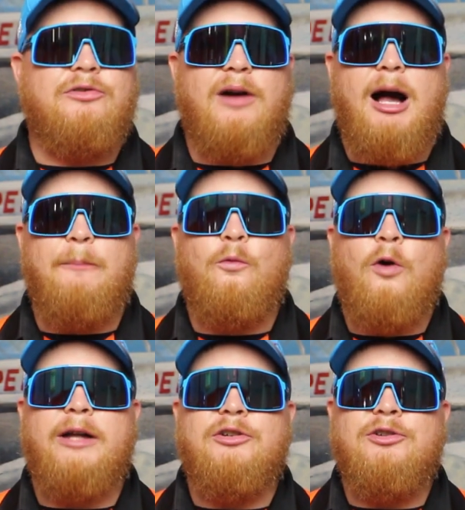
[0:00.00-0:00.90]
drop
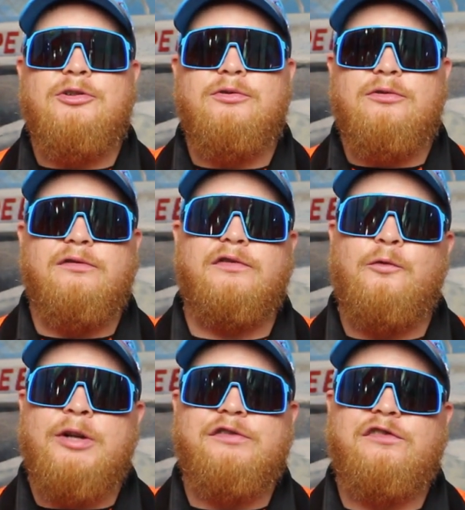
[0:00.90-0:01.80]
what
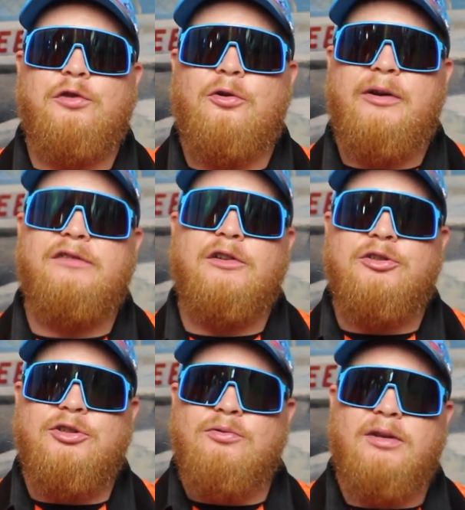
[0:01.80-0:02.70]
news, what stories
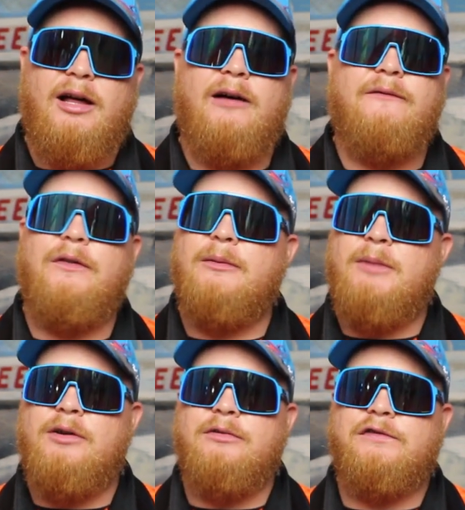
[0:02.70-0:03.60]
you loved the
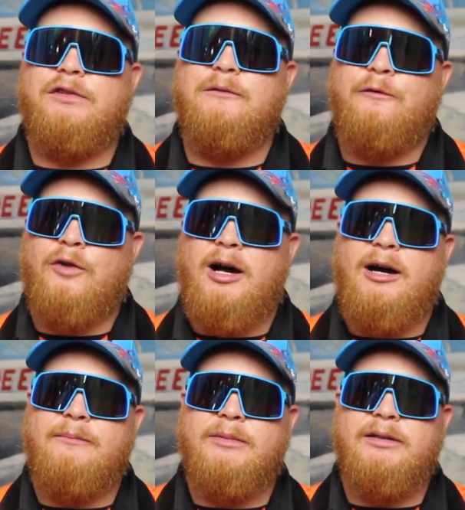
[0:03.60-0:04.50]
most
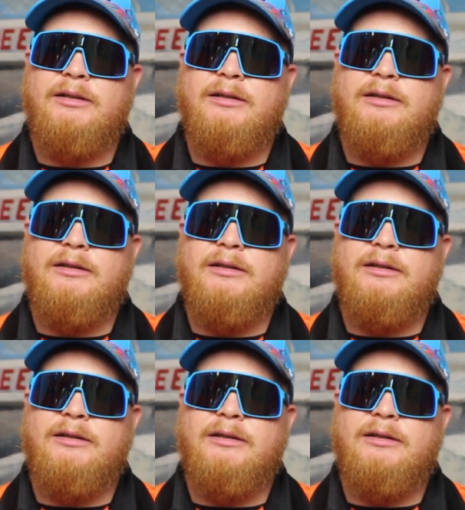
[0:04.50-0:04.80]
from